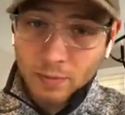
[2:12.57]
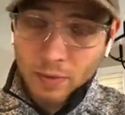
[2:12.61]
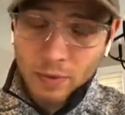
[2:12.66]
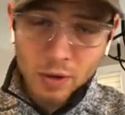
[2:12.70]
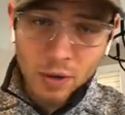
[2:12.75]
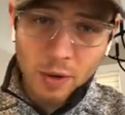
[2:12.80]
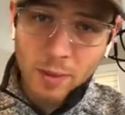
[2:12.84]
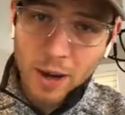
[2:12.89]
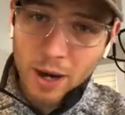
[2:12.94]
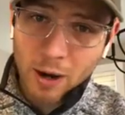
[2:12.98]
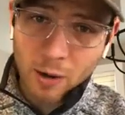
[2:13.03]

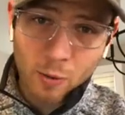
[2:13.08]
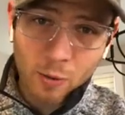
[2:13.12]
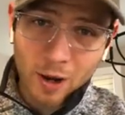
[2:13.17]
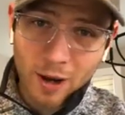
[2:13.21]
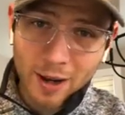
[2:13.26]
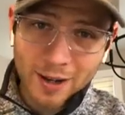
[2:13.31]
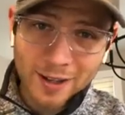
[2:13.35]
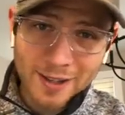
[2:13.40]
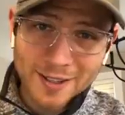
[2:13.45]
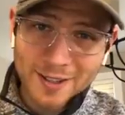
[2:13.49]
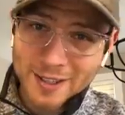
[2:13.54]
no matter
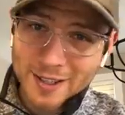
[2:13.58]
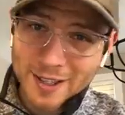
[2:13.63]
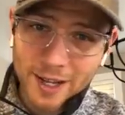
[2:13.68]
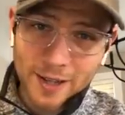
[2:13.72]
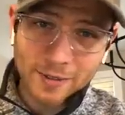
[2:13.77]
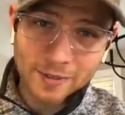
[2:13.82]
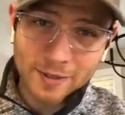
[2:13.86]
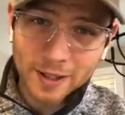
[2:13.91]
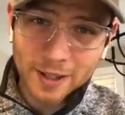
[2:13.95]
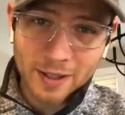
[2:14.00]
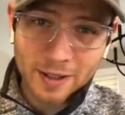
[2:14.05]
what, is
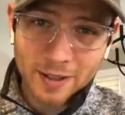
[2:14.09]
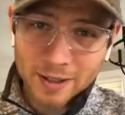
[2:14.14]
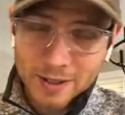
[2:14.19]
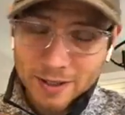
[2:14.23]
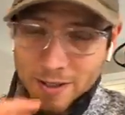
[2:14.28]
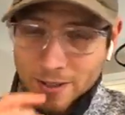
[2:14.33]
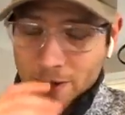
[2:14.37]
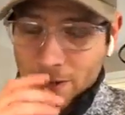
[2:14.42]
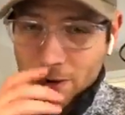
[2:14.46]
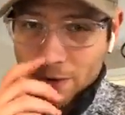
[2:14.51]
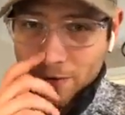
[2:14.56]
safety.
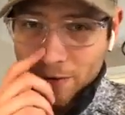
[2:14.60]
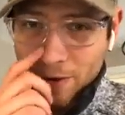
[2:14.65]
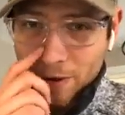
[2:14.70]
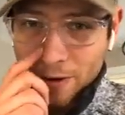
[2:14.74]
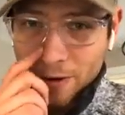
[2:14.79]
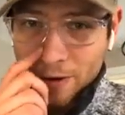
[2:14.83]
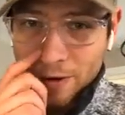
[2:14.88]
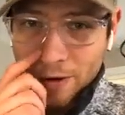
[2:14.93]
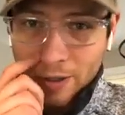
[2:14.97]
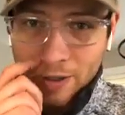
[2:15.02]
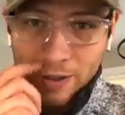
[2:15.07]
So if
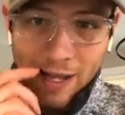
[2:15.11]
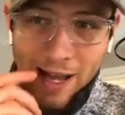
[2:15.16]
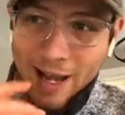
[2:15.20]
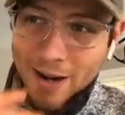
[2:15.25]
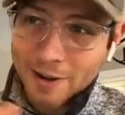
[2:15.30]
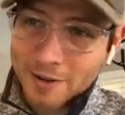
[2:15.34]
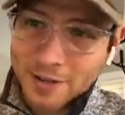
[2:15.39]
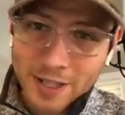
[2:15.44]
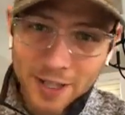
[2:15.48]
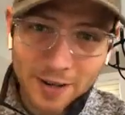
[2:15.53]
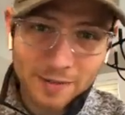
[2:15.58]
you're a
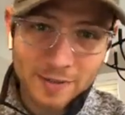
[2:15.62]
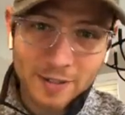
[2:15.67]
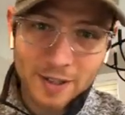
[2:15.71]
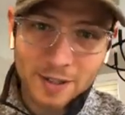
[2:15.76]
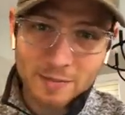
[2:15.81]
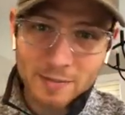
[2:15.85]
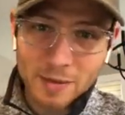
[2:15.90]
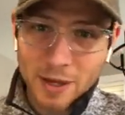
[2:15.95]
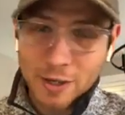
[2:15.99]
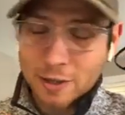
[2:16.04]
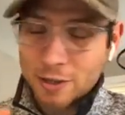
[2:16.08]
ladder safety,
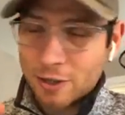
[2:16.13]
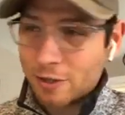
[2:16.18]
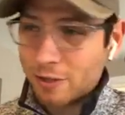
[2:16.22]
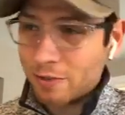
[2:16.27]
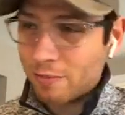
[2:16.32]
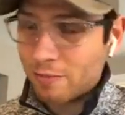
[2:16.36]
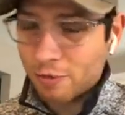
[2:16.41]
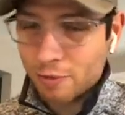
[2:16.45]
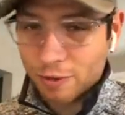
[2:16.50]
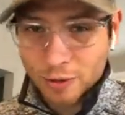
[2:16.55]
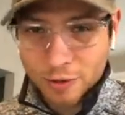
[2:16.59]
make sure you're
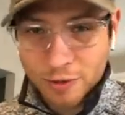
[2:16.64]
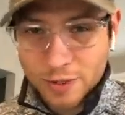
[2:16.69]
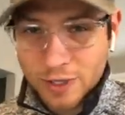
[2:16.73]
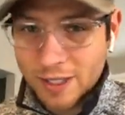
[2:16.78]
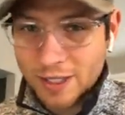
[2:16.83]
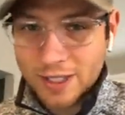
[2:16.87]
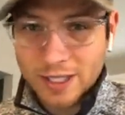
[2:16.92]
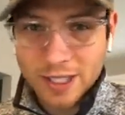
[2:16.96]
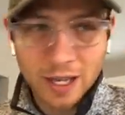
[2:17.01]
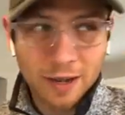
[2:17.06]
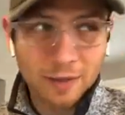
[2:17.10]
producing
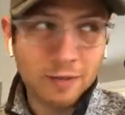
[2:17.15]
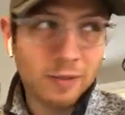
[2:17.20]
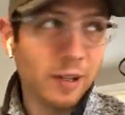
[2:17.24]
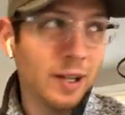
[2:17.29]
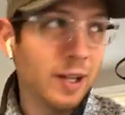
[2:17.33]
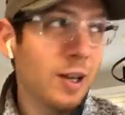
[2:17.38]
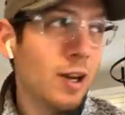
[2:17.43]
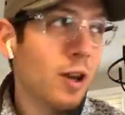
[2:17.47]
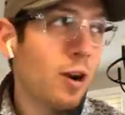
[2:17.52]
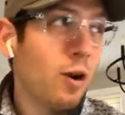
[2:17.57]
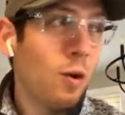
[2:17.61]

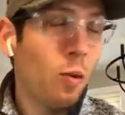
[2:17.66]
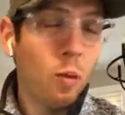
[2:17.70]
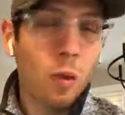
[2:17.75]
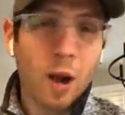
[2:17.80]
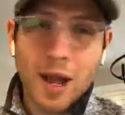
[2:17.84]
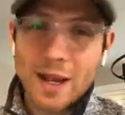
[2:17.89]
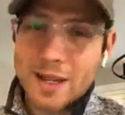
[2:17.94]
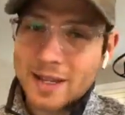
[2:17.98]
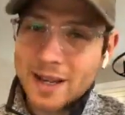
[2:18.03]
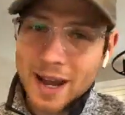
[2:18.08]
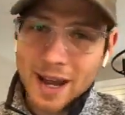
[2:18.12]
safely.
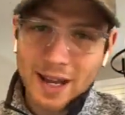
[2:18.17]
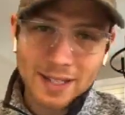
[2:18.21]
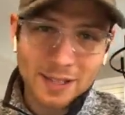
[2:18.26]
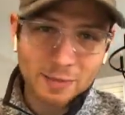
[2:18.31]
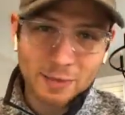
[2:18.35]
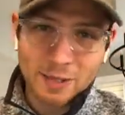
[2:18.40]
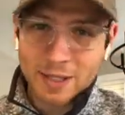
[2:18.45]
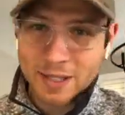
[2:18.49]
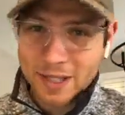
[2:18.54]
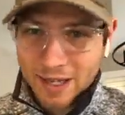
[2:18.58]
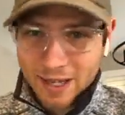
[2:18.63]
Wet decks, I'm
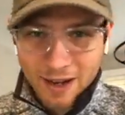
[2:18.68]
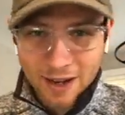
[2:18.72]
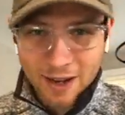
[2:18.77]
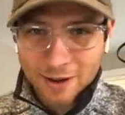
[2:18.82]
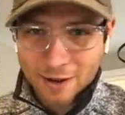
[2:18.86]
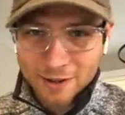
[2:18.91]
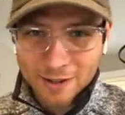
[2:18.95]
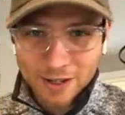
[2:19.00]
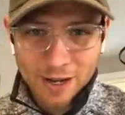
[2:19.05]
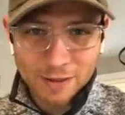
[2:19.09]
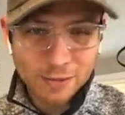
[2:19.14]
going to say it
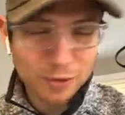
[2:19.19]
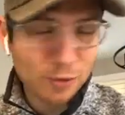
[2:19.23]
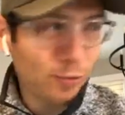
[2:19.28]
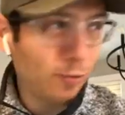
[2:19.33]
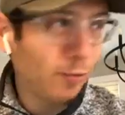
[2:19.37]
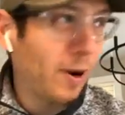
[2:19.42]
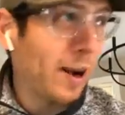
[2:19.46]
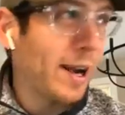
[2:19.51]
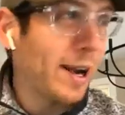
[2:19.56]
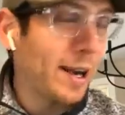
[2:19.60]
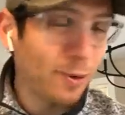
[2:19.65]
100 times. It's
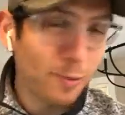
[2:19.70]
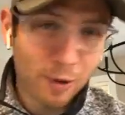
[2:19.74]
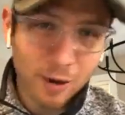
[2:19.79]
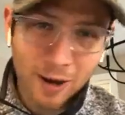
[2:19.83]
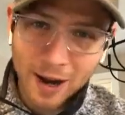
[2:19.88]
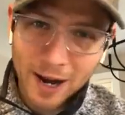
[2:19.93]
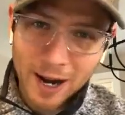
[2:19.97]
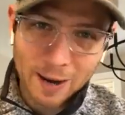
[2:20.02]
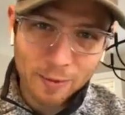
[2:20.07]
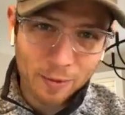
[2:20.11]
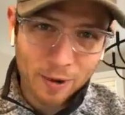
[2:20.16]
raining where
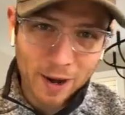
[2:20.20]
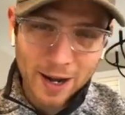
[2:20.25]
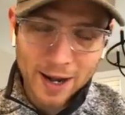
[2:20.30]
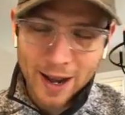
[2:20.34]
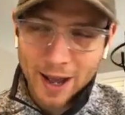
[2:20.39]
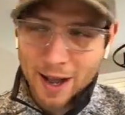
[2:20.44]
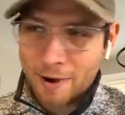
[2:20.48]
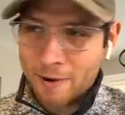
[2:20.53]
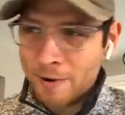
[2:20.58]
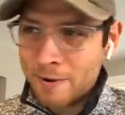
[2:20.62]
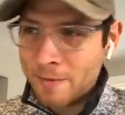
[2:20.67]
I am right
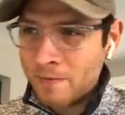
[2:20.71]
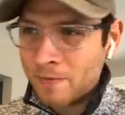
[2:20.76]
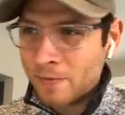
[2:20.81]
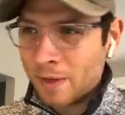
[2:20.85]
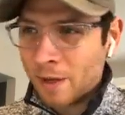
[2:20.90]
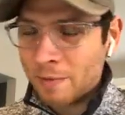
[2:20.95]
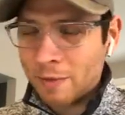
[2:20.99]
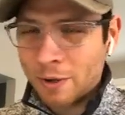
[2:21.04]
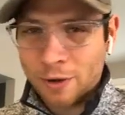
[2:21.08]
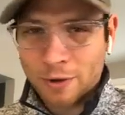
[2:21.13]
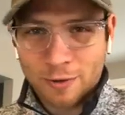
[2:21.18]
now.
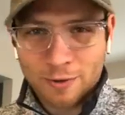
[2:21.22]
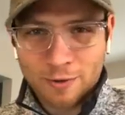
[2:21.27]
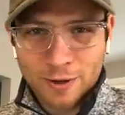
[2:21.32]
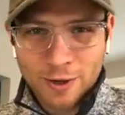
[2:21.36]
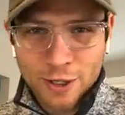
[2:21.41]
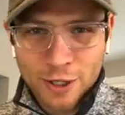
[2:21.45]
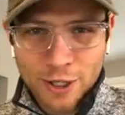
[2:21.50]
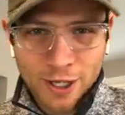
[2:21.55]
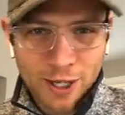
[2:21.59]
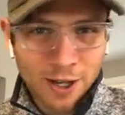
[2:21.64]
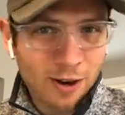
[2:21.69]
I've been
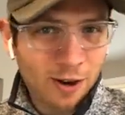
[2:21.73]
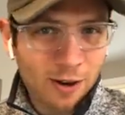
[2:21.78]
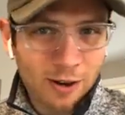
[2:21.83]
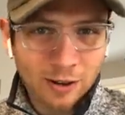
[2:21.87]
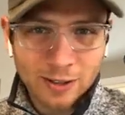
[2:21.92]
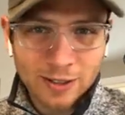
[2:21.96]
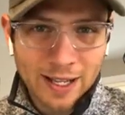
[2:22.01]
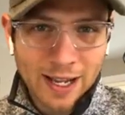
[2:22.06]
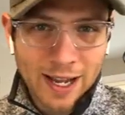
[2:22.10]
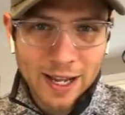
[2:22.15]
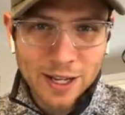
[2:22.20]
cringing all
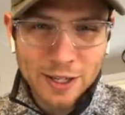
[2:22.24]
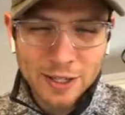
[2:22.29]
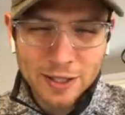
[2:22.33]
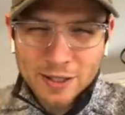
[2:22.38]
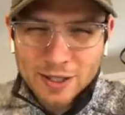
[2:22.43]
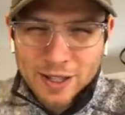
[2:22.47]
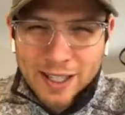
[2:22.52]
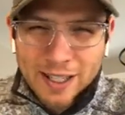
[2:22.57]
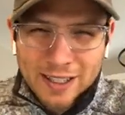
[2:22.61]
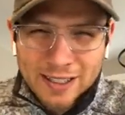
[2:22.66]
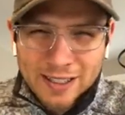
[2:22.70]
day, just
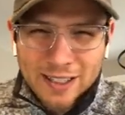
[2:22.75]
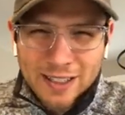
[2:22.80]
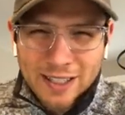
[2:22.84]
like,